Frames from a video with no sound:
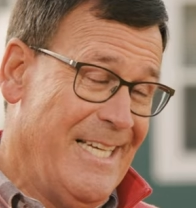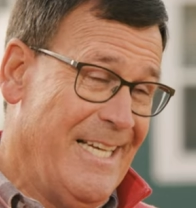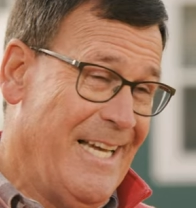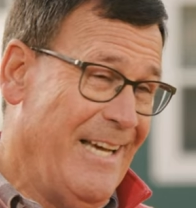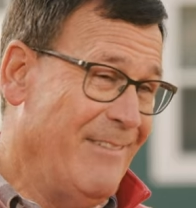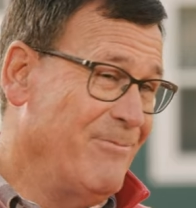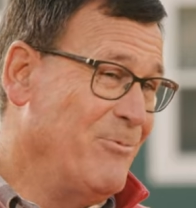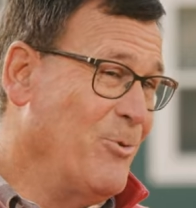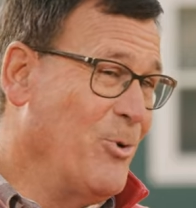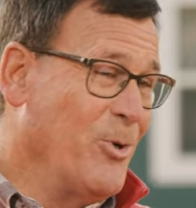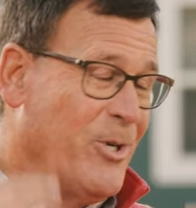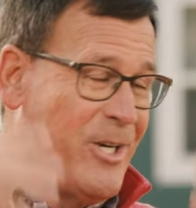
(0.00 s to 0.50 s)

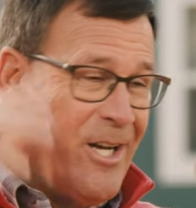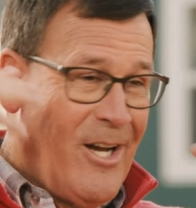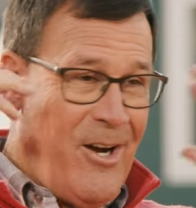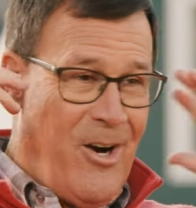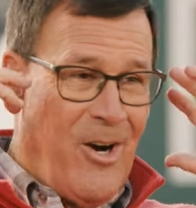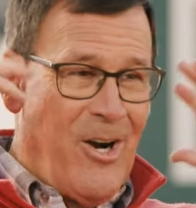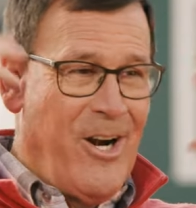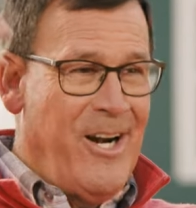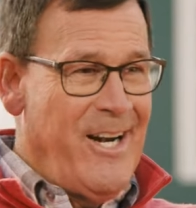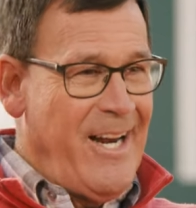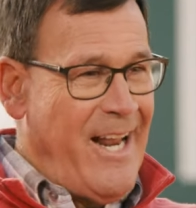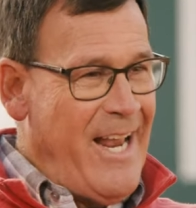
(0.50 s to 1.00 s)
I've worn a
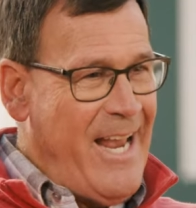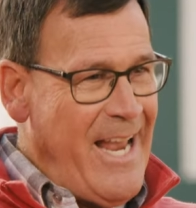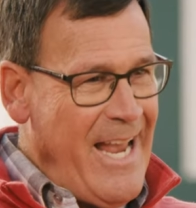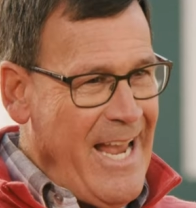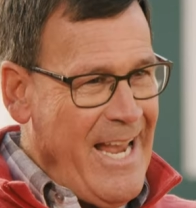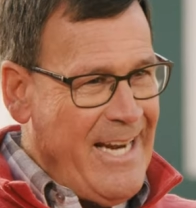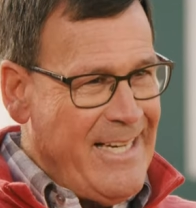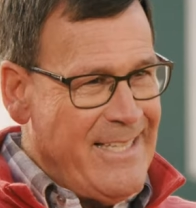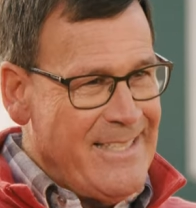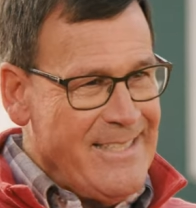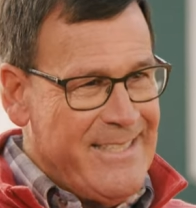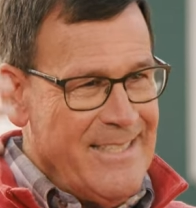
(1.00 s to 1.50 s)
hard
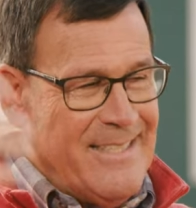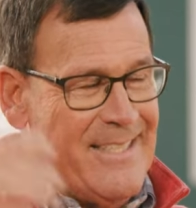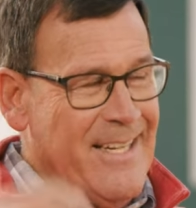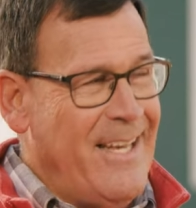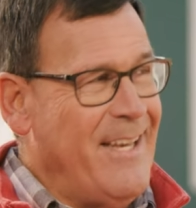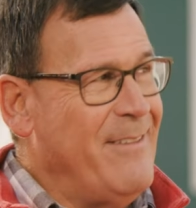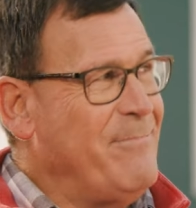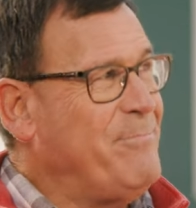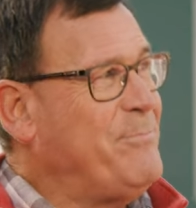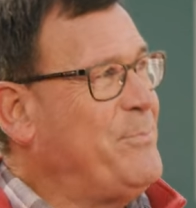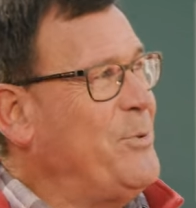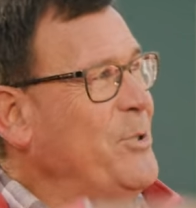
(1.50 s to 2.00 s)
hat and
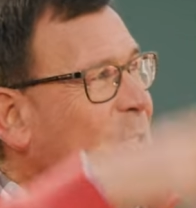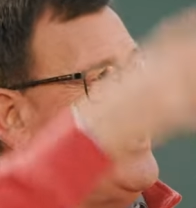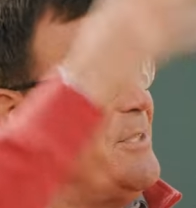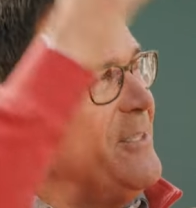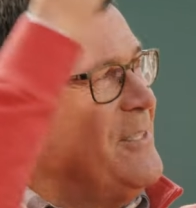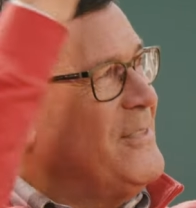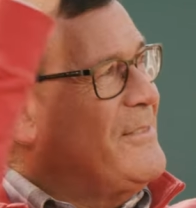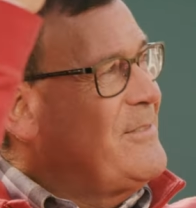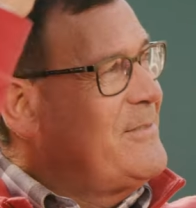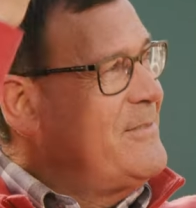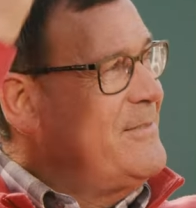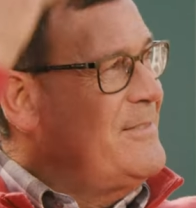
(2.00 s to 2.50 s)
I've put
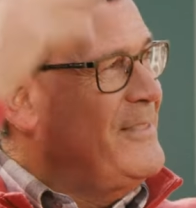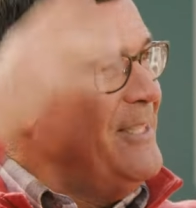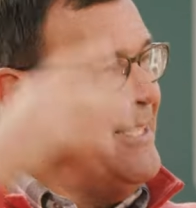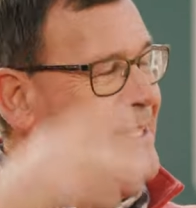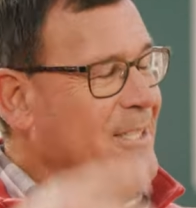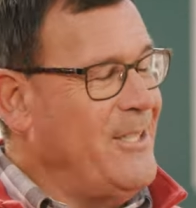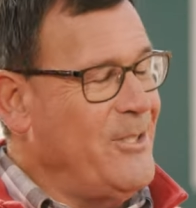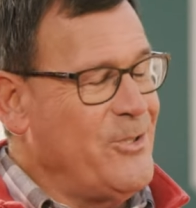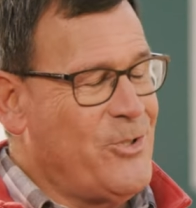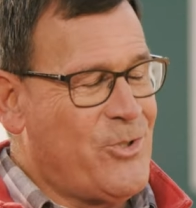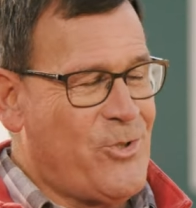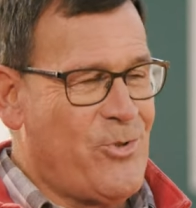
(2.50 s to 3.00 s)
you
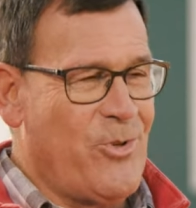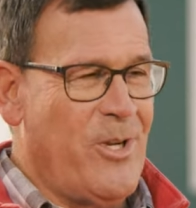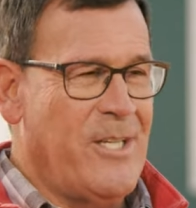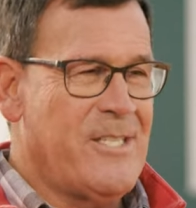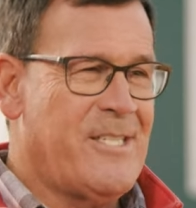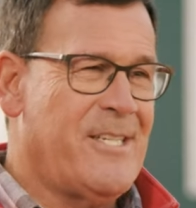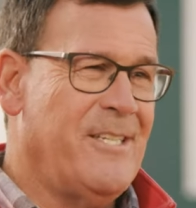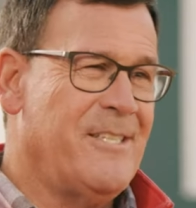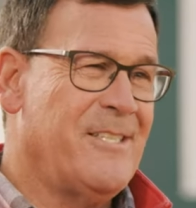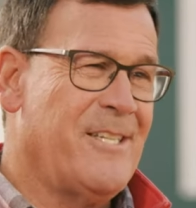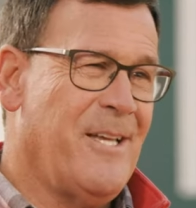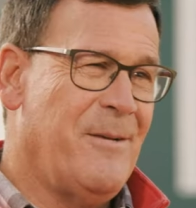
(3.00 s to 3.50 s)
know
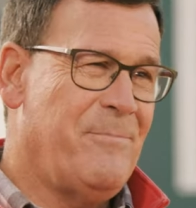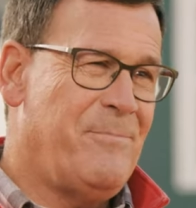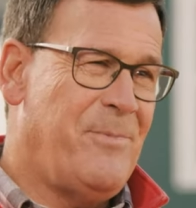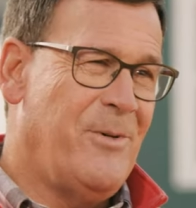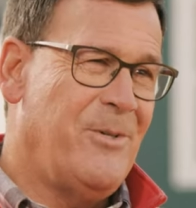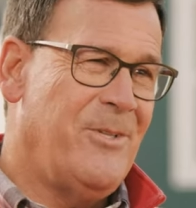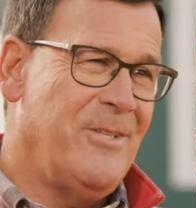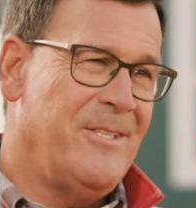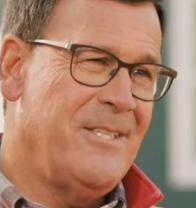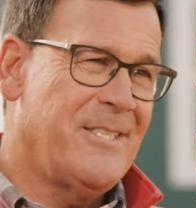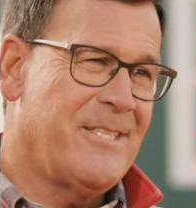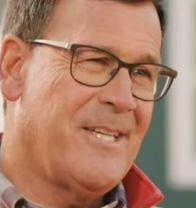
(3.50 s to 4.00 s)
trusses up
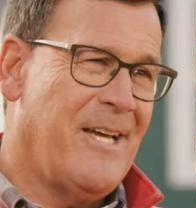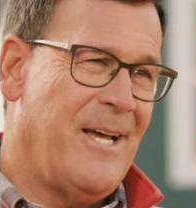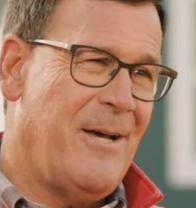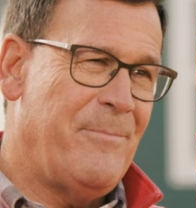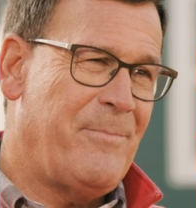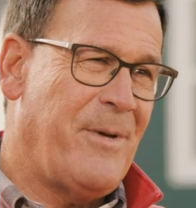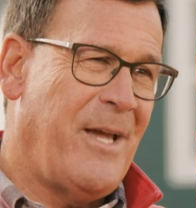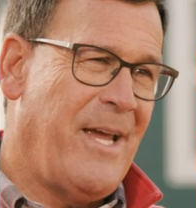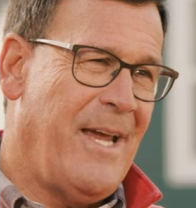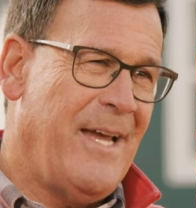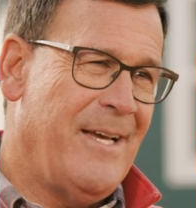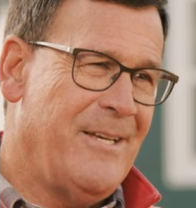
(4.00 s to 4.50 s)
on the
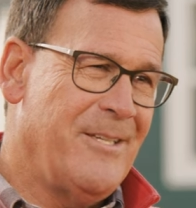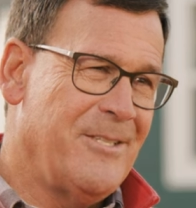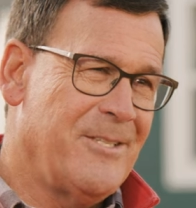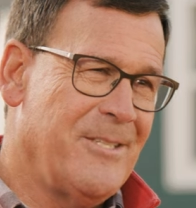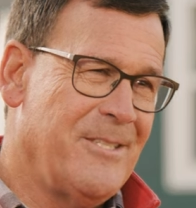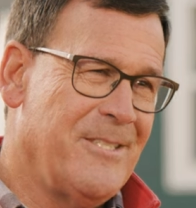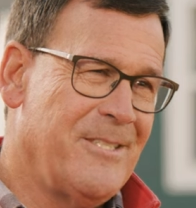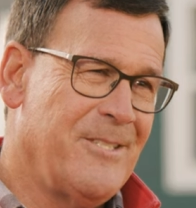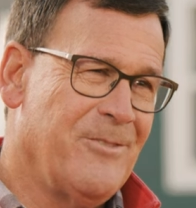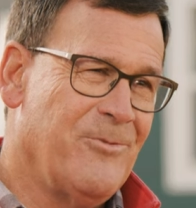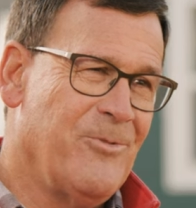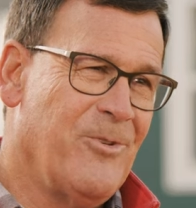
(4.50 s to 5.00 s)
top of
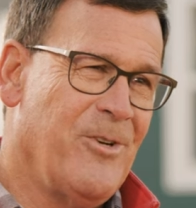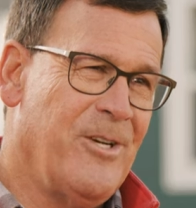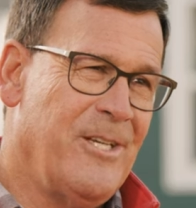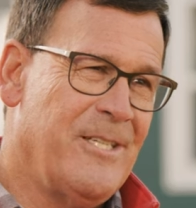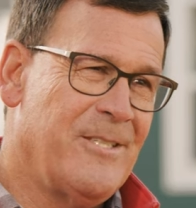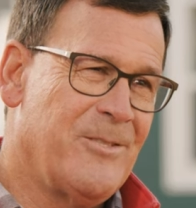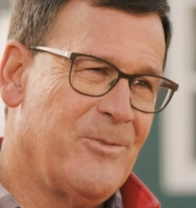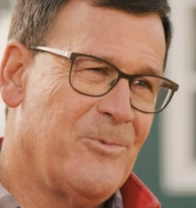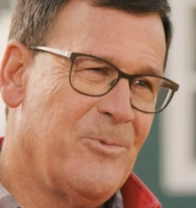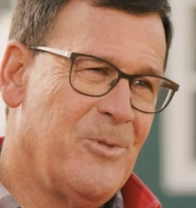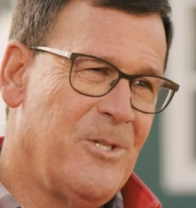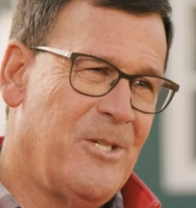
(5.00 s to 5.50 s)
houses and
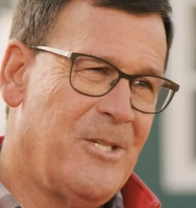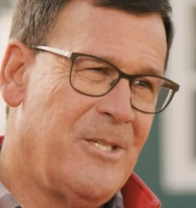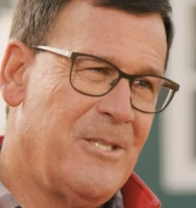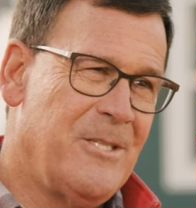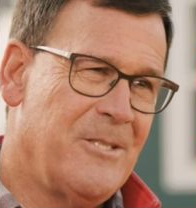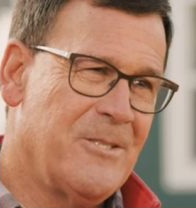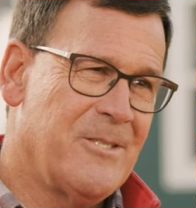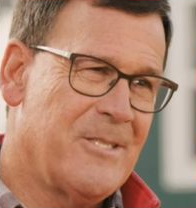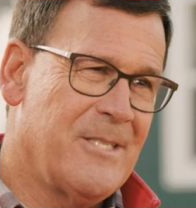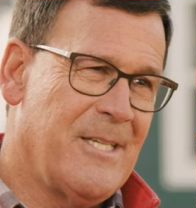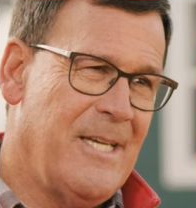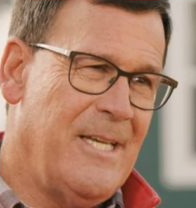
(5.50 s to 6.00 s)
raised
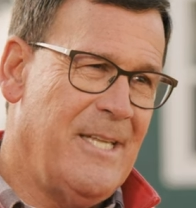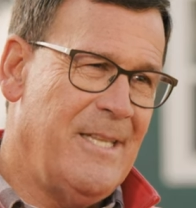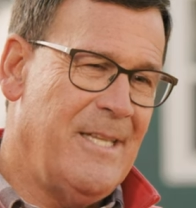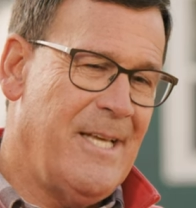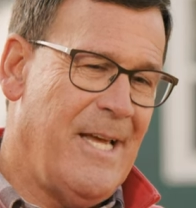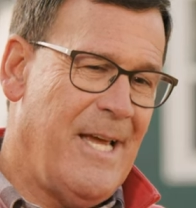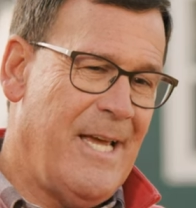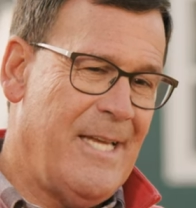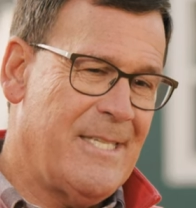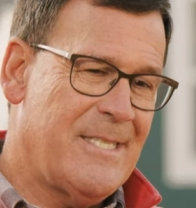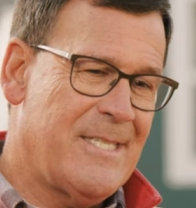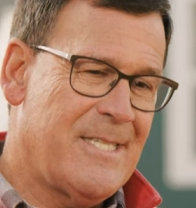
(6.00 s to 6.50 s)
walls, and
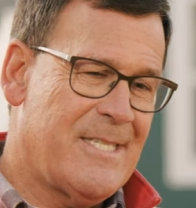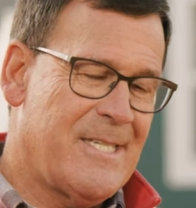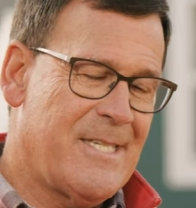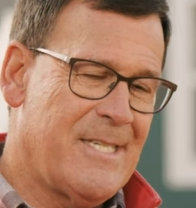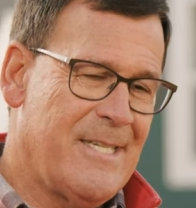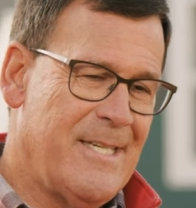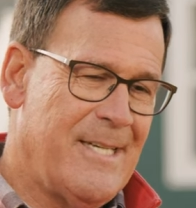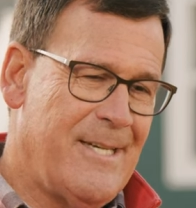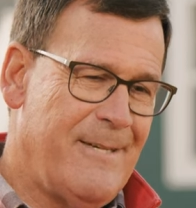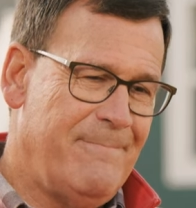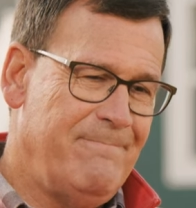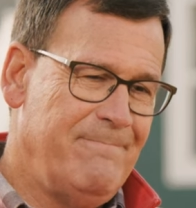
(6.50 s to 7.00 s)
that's.
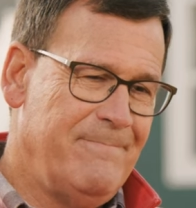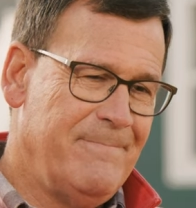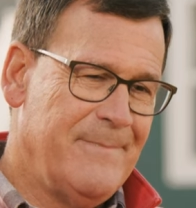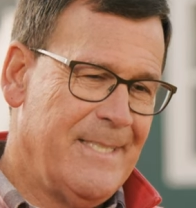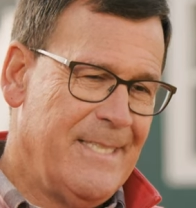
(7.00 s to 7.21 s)
Uh,